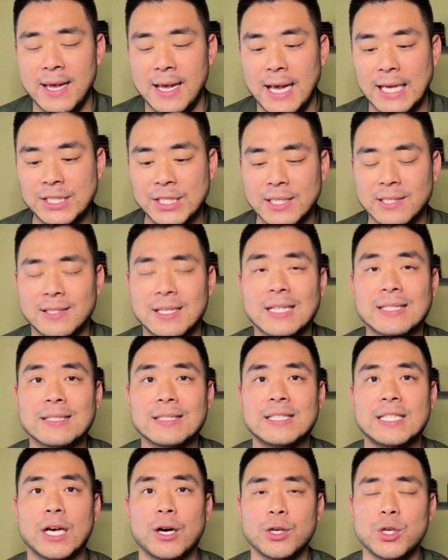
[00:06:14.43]
it just
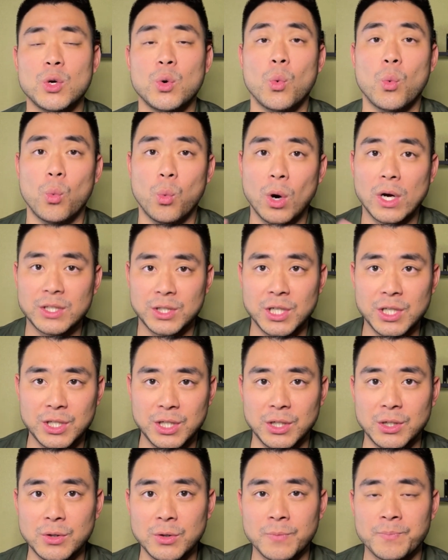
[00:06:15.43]
doesn't tell you what to
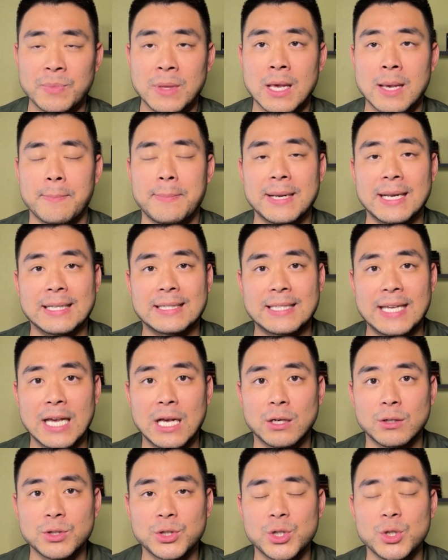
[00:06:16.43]
do, but it
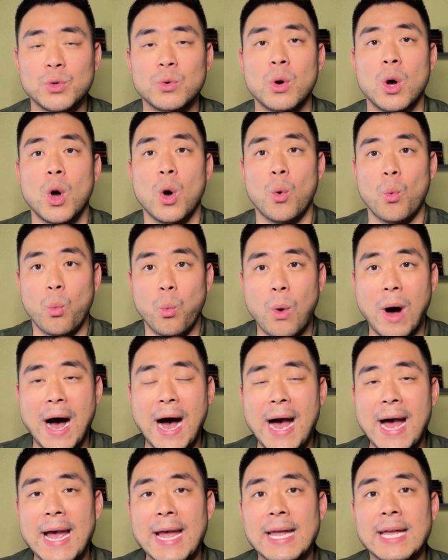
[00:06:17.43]
tells you
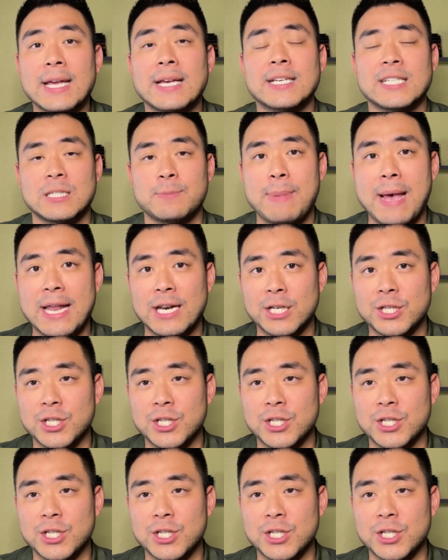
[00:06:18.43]
why Spanish